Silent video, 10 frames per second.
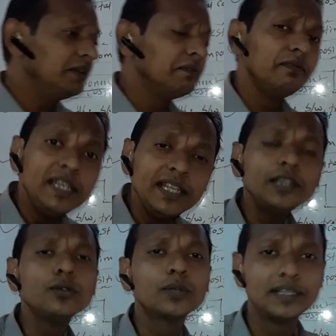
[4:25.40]
we
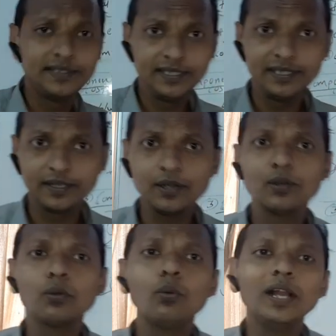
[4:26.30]
need to consider
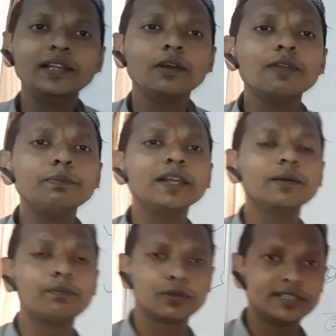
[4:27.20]
while developing a
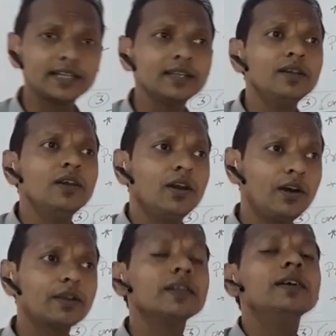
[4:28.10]
project
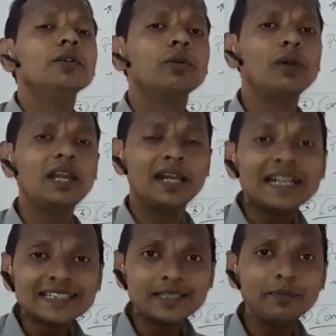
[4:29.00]
or while
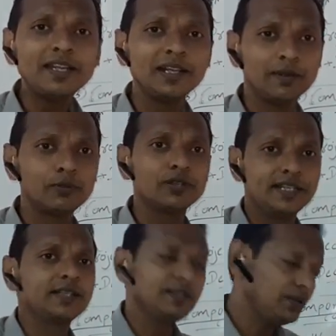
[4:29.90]
estimating a
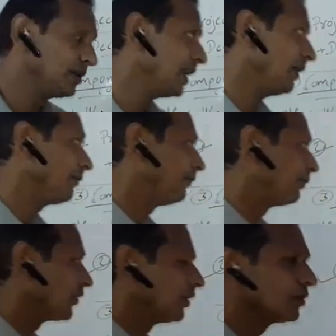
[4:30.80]
project? Okay,
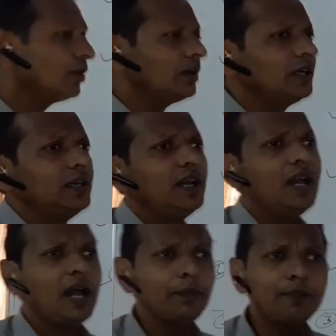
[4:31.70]
so
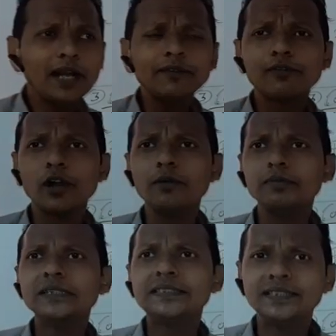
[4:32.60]
apart
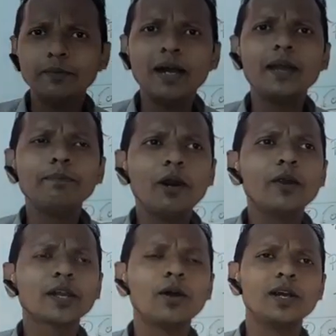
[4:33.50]
from the
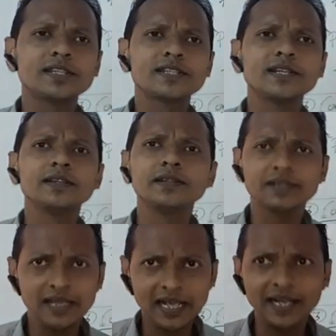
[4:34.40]
manpower cost
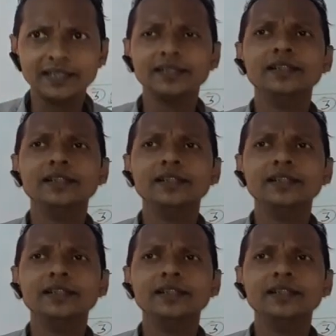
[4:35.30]
and